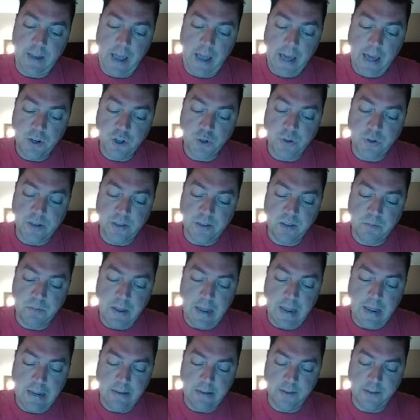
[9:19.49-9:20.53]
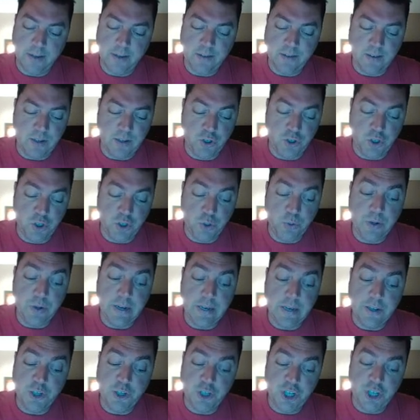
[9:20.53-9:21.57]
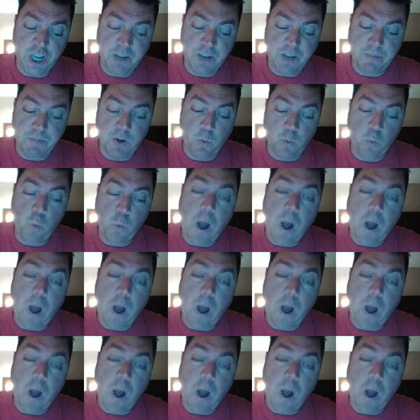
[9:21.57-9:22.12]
data trends may exist in student achievement